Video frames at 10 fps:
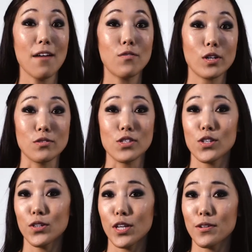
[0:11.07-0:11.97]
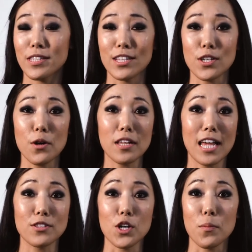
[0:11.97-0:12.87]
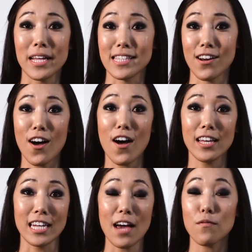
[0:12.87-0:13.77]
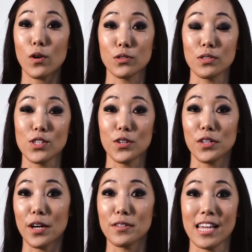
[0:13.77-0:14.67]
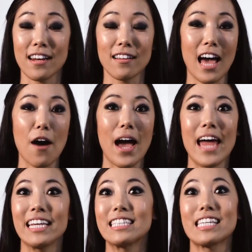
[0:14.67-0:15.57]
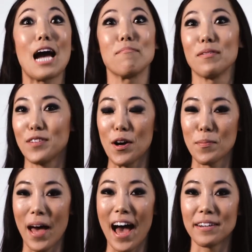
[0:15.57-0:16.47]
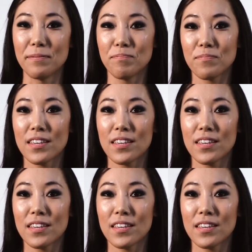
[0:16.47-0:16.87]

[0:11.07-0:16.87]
I've worked with studios that don't allow toe pads at all, and I've worked with studios that allow any type of toe pad.